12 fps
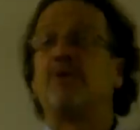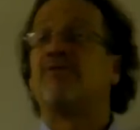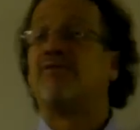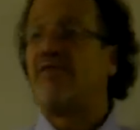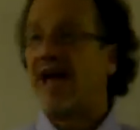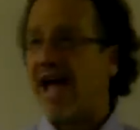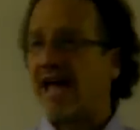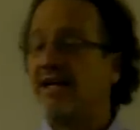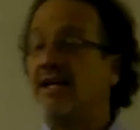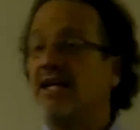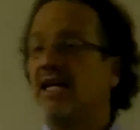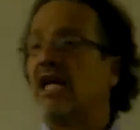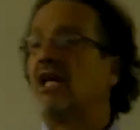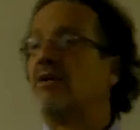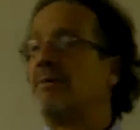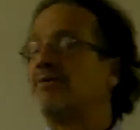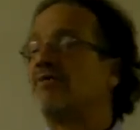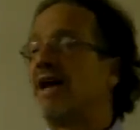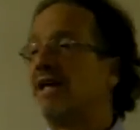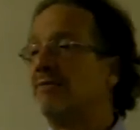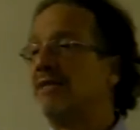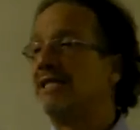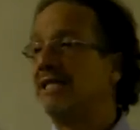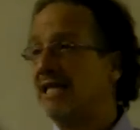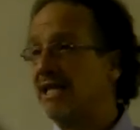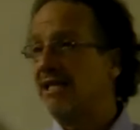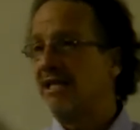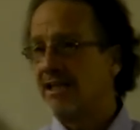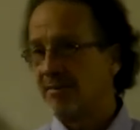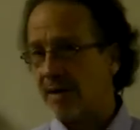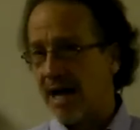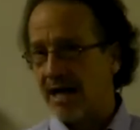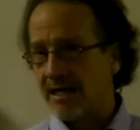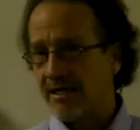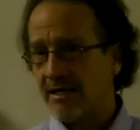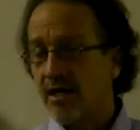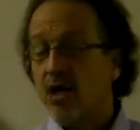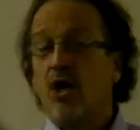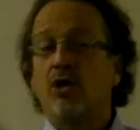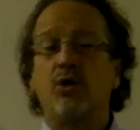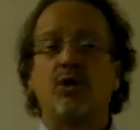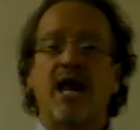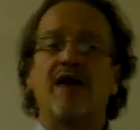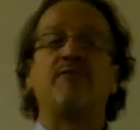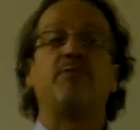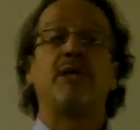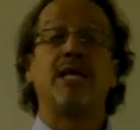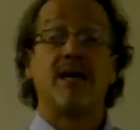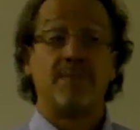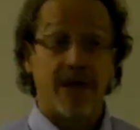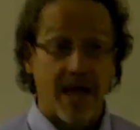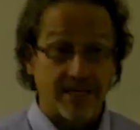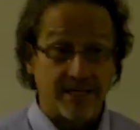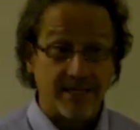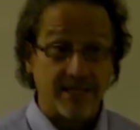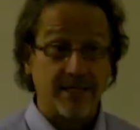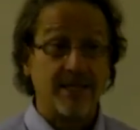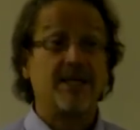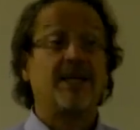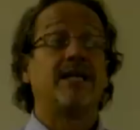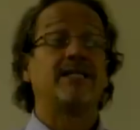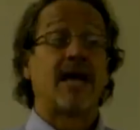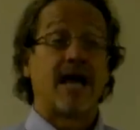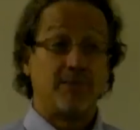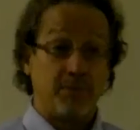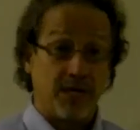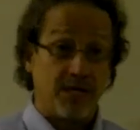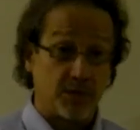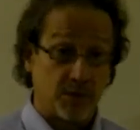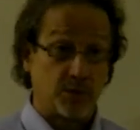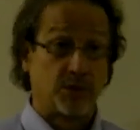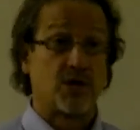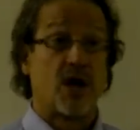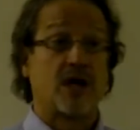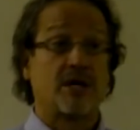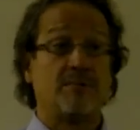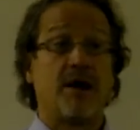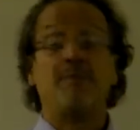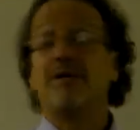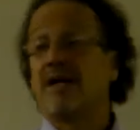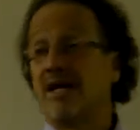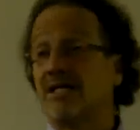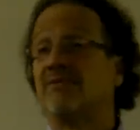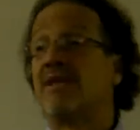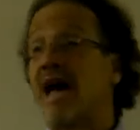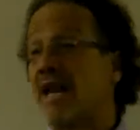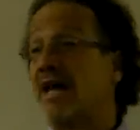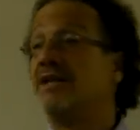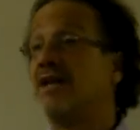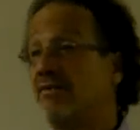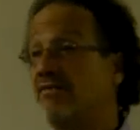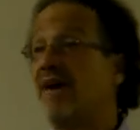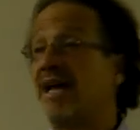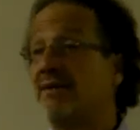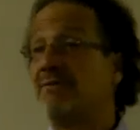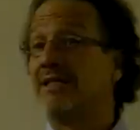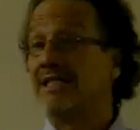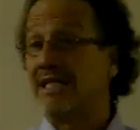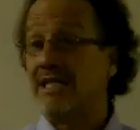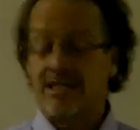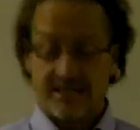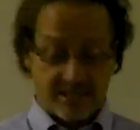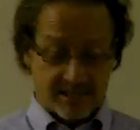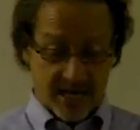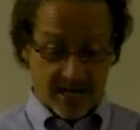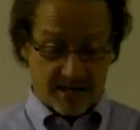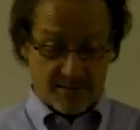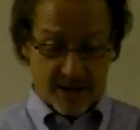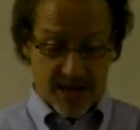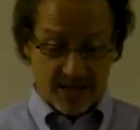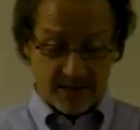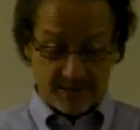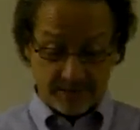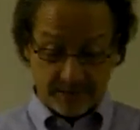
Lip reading: of fat, interrupts vitamin D in the body. You can have PMS and diabetes, which we'll talk about, because of not enough vitamin D inside of the body.